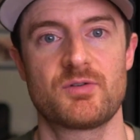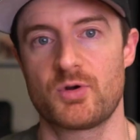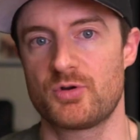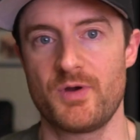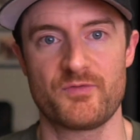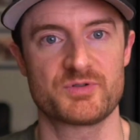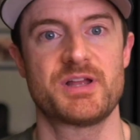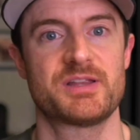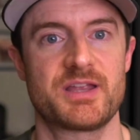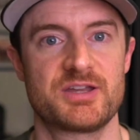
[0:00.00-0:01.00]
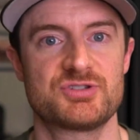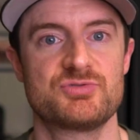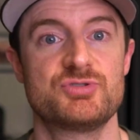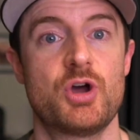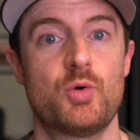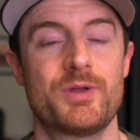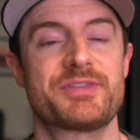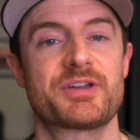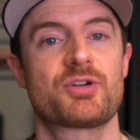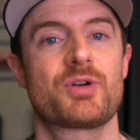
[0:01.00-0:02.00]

or whoever we're delegating to know what the